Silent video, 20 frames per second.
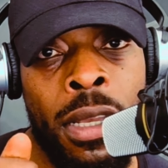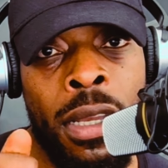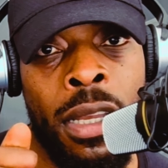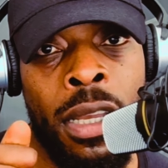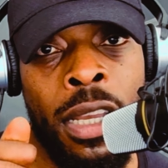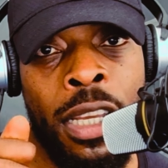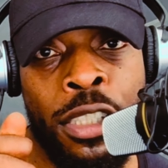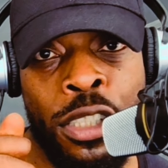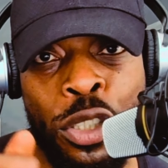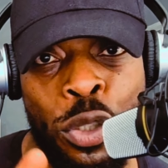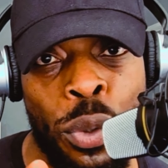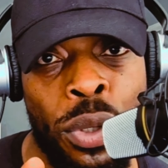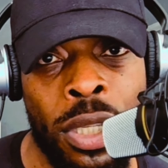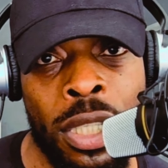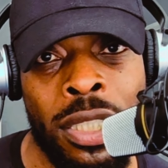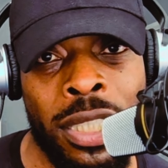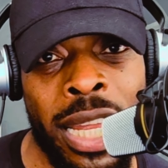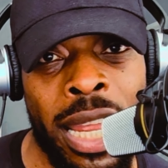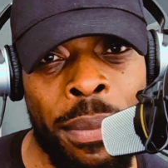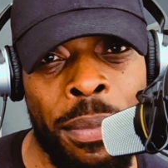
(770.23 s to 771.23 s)
is doing the
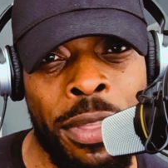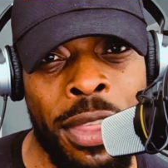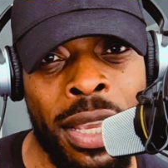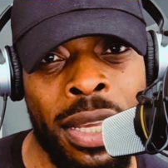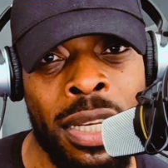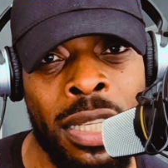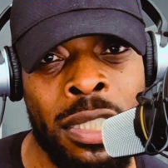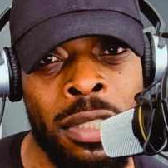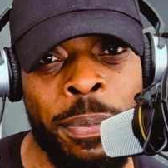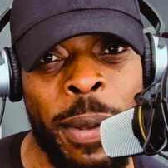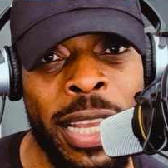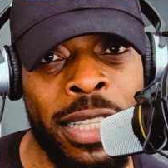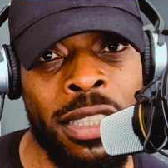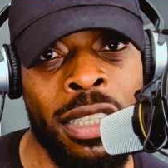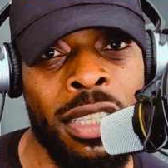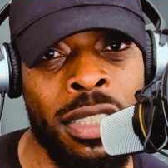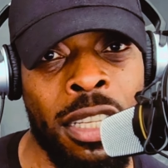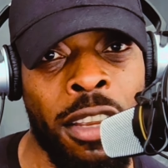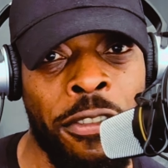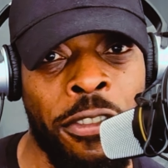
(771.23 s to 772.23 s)
same thing and expecting a
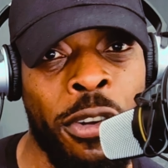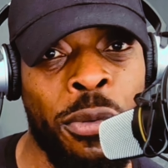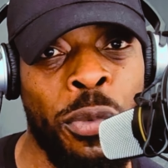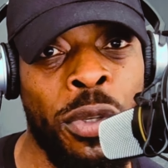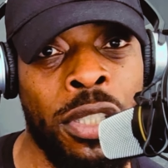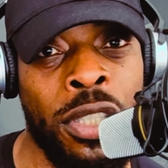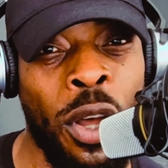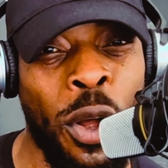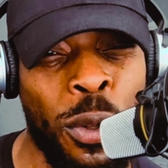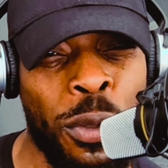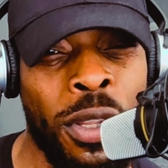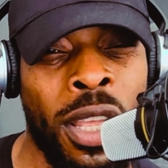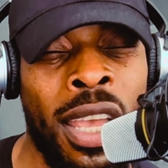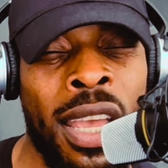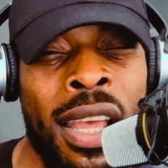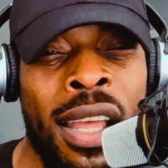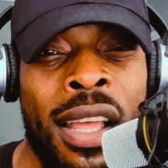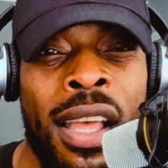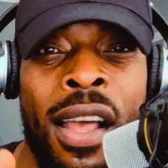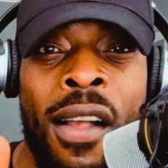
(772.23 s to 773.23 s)
different result.
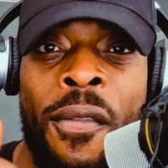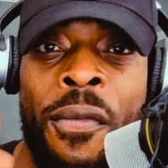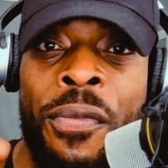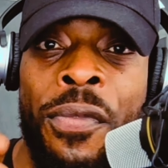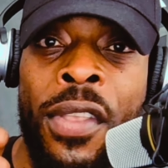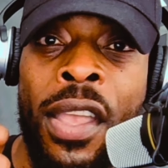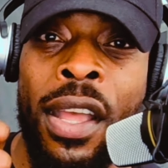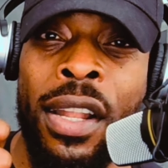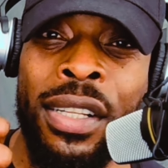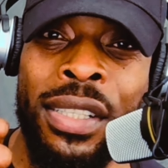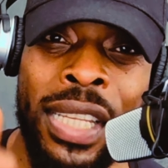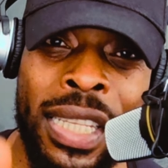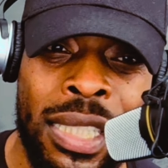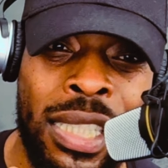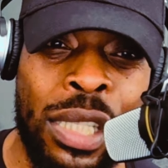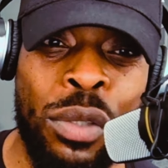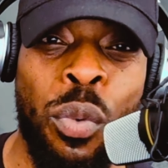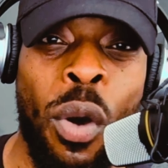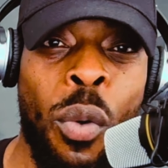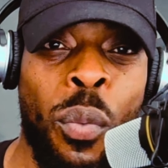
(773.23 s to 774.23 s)
This is
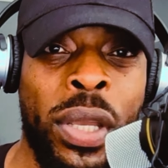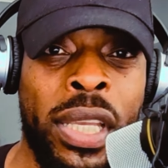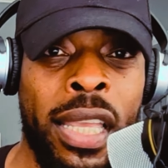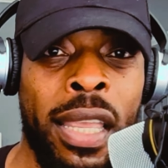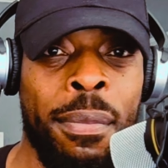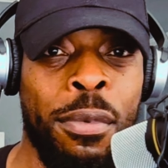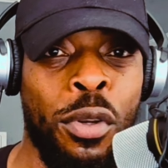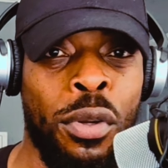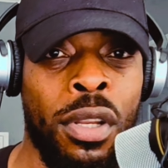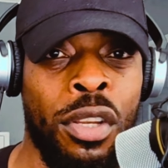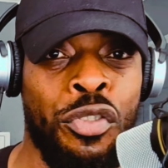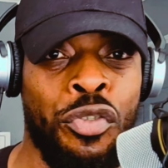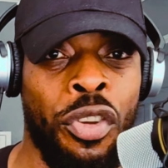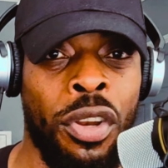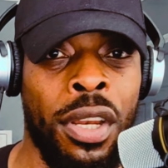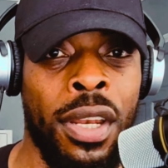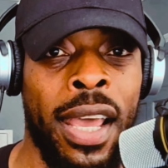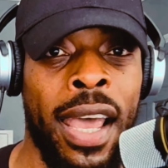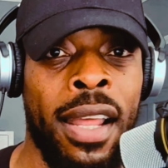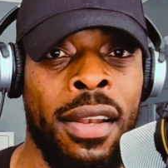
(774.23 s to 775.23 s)
what we keep doing in
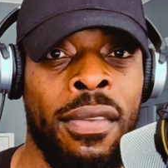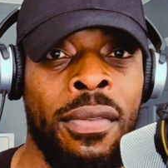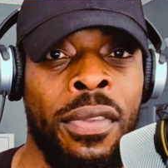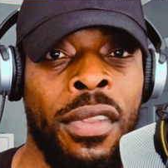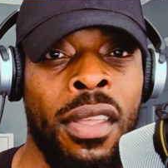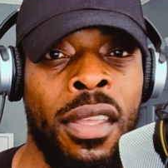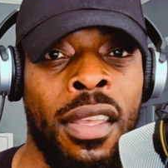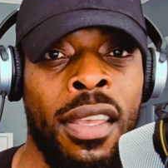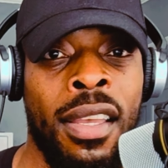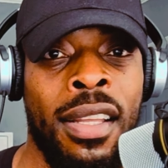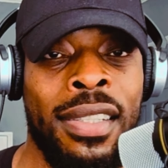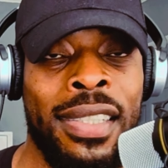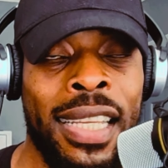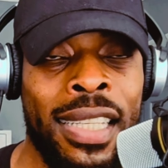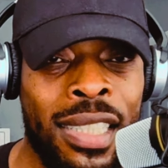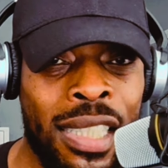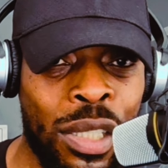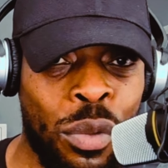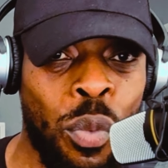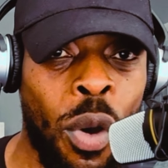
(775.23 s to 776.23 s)
Trinidad. This
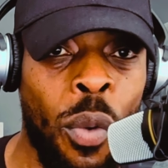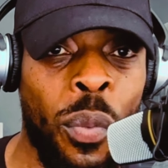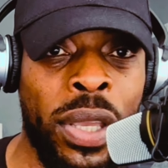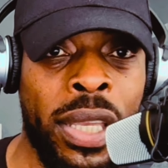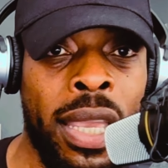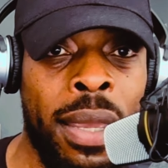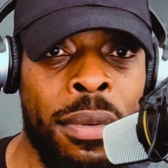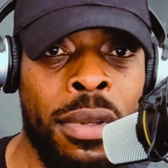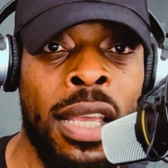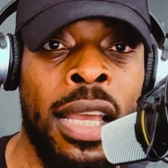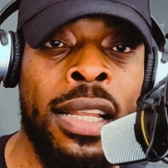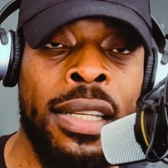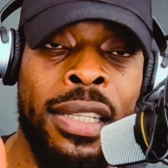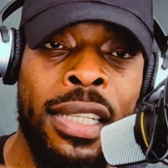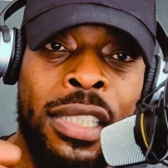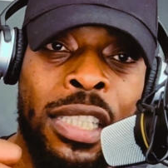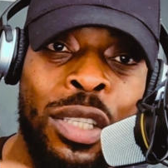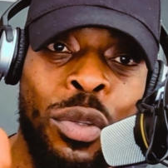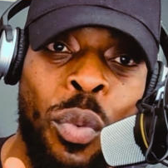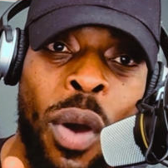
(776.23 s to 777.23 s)
is why
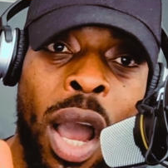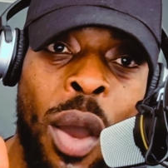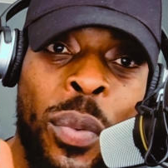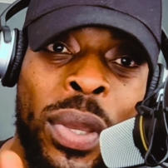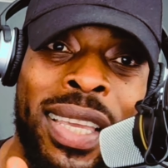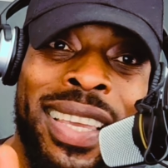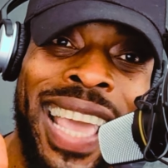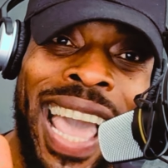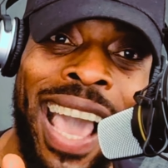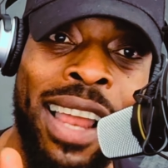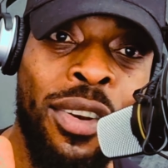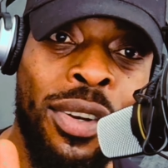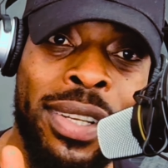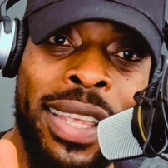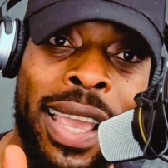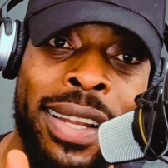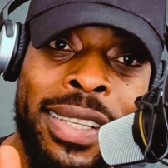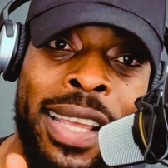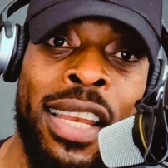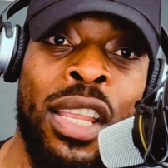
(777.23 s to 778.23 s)
we cannot
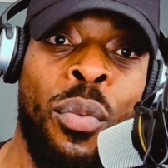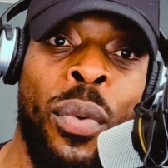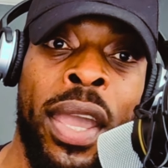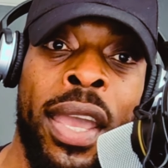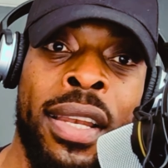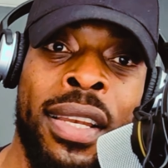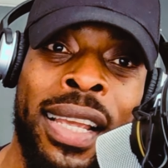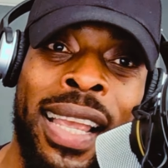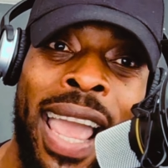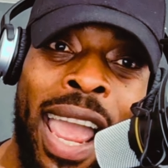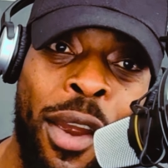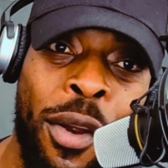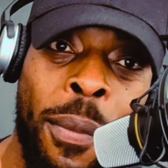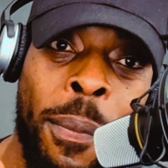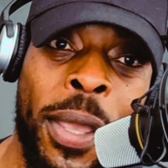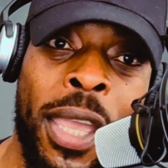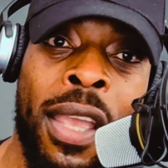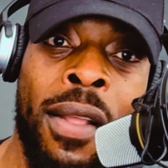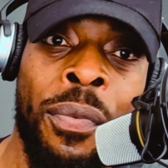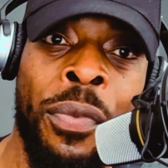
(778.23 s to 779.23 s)
get anywhere. In the
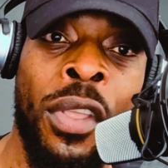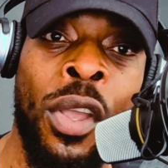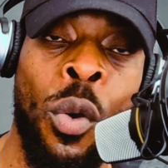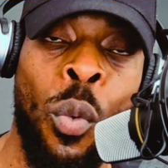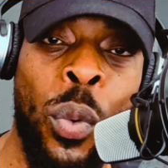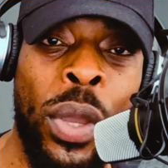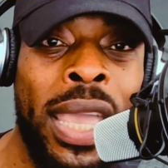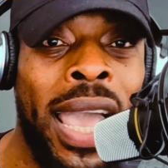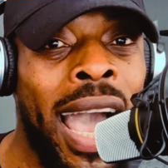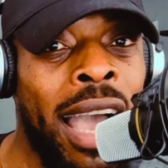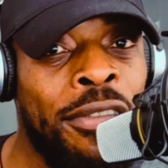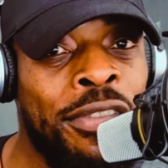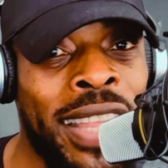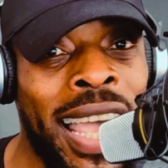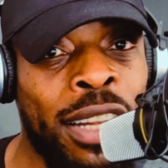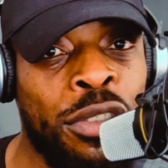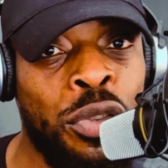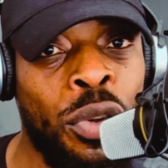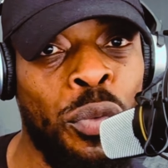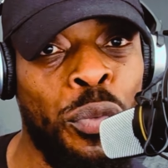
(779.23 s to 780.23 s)
Caribbean, we have
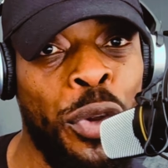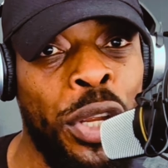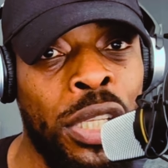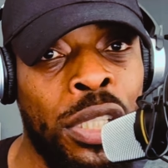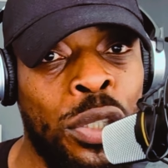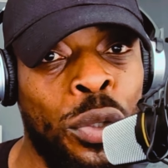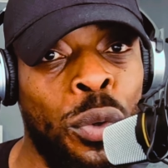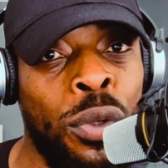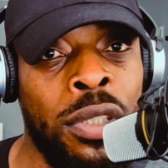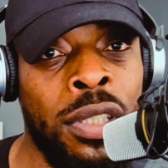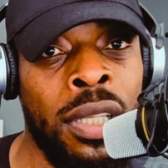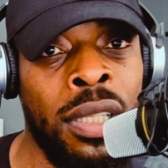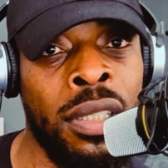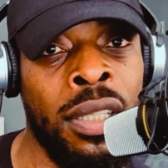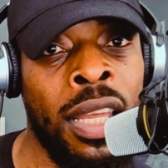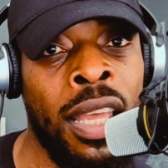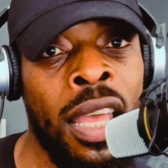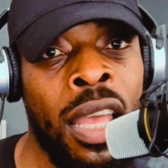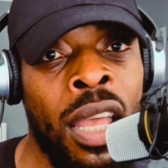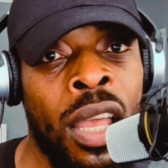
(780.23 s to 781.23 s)
natural resources.
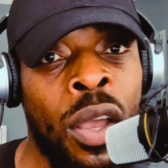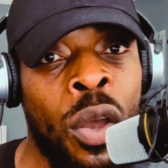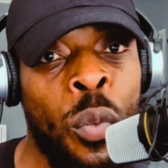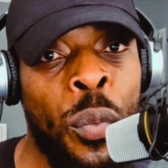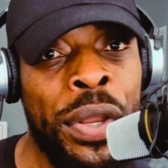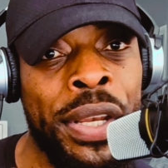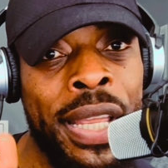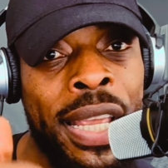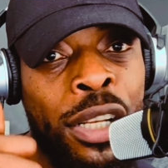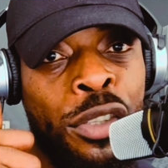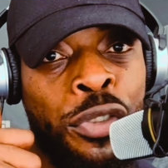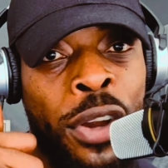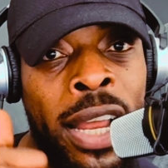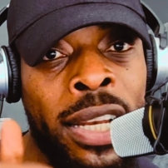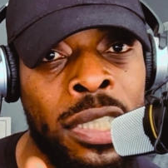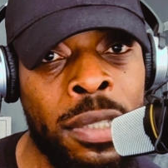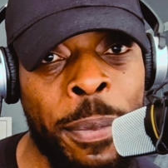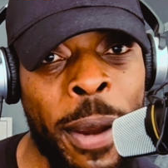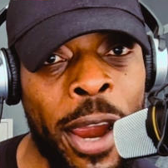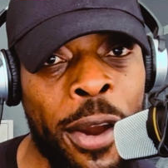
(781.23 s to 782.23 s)
We need
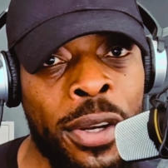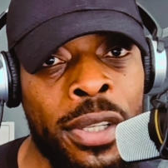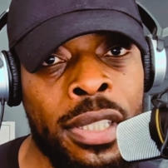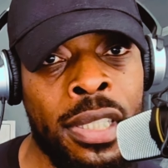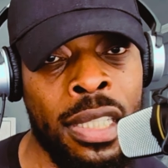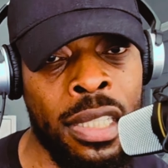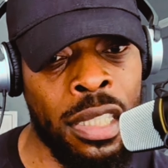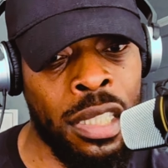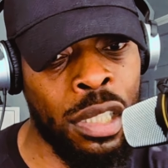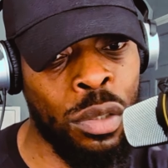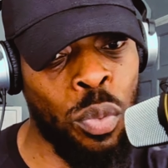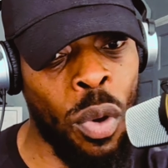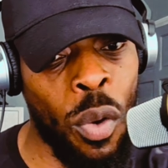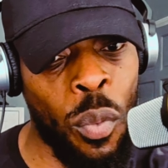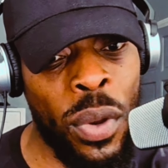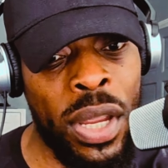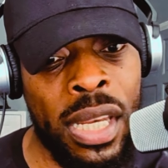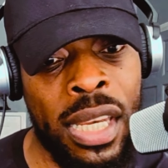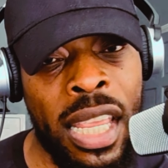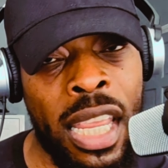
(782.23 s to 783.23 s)
transparency. This is what
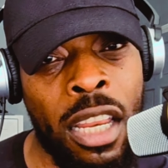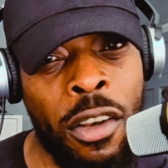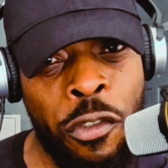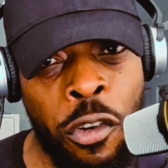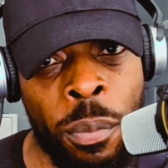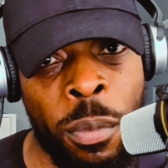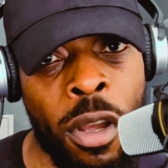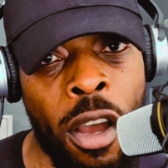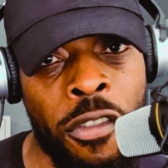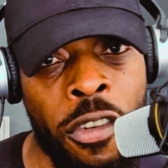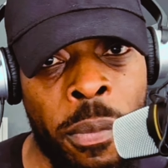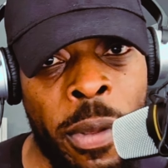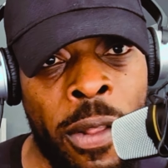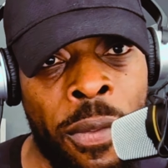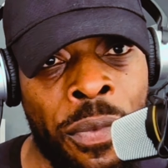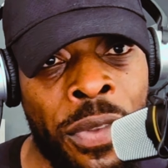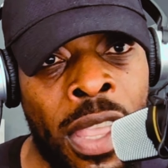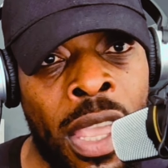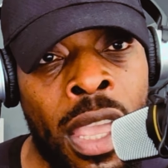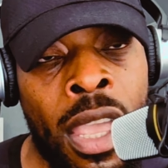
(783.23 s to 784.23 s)
we need from
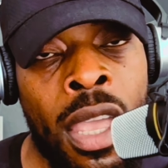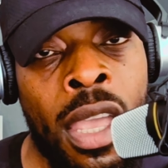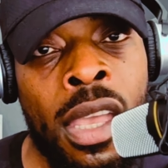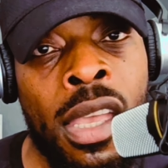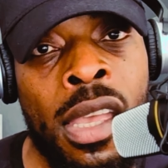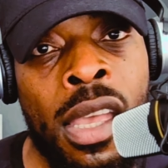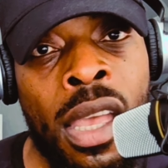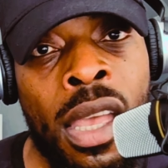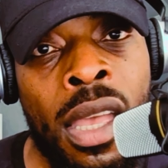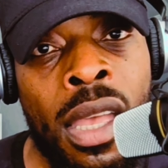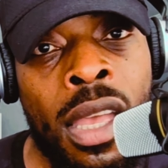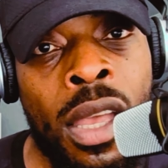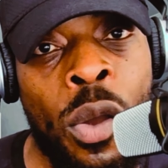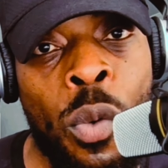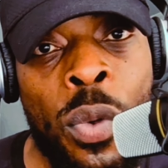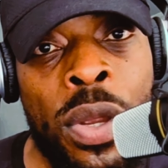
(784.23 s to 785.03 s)
government. We